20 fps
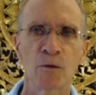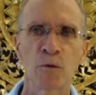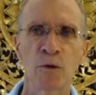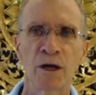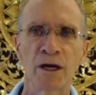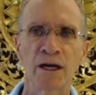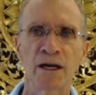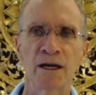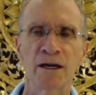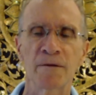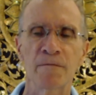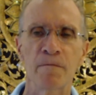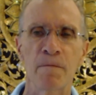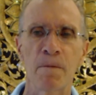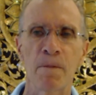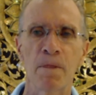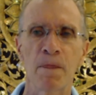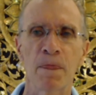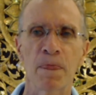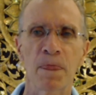where
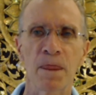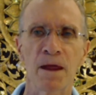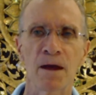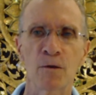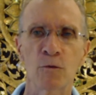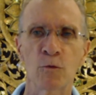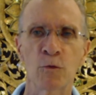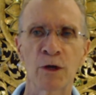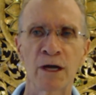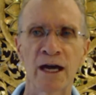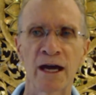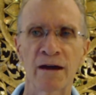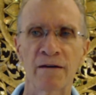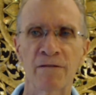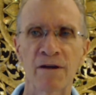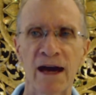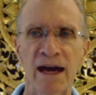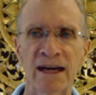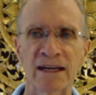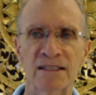we
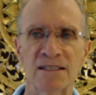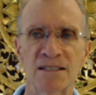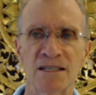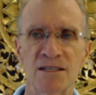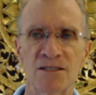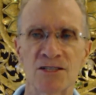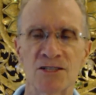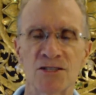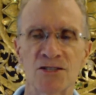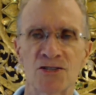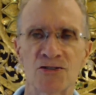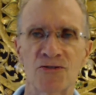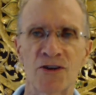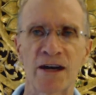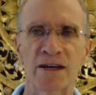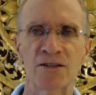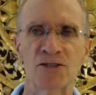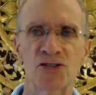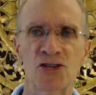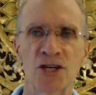have access to
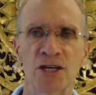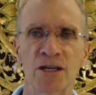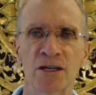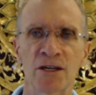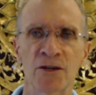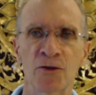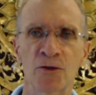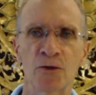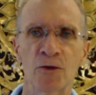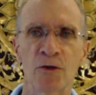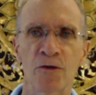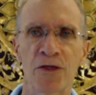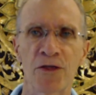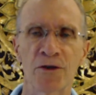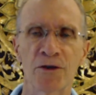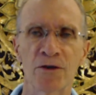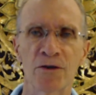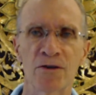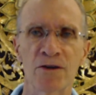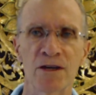strategy and inner
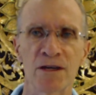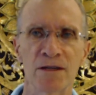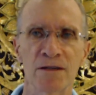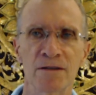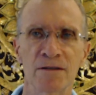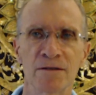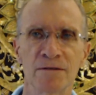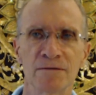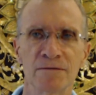authority,